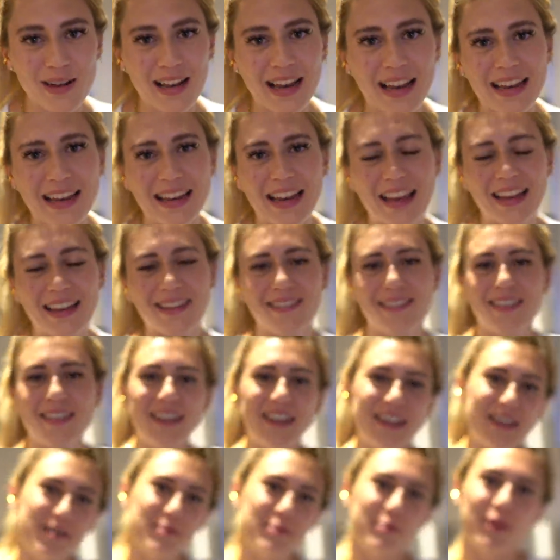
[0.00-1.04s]
cleaning,
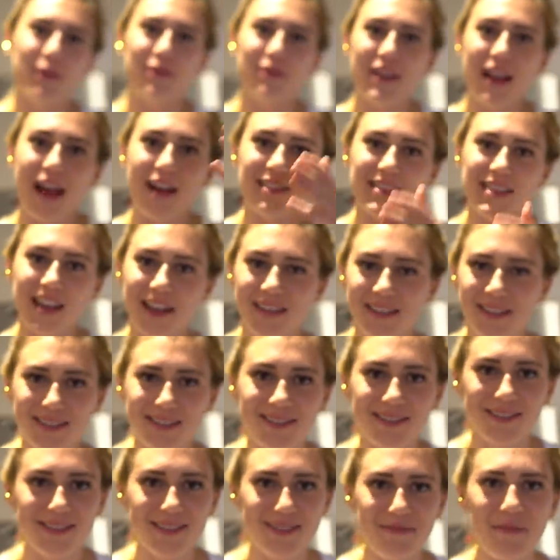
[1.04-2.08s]
we've now done
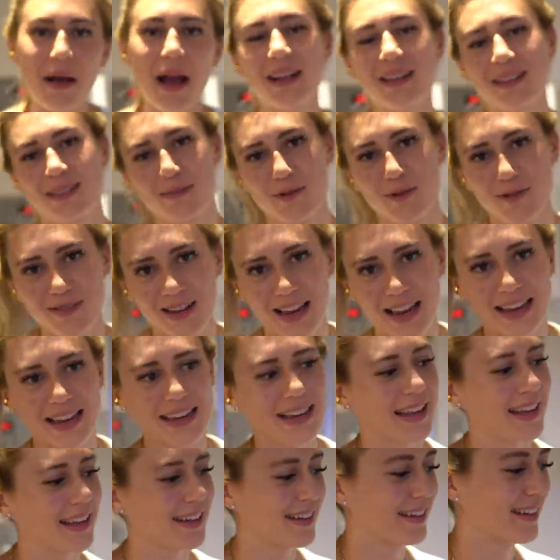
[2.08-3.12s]
maximal
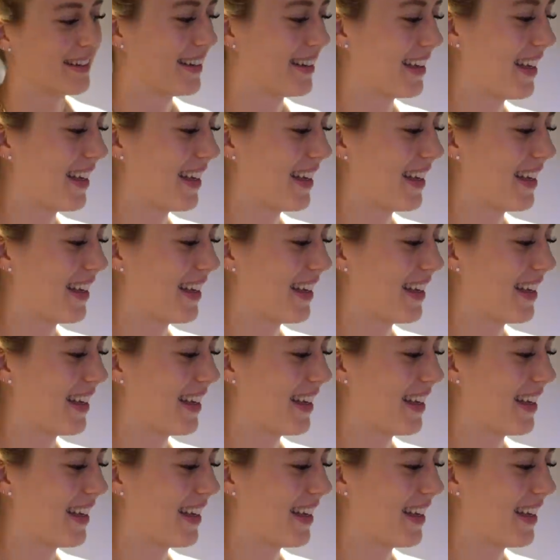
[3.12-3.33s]
cleaning.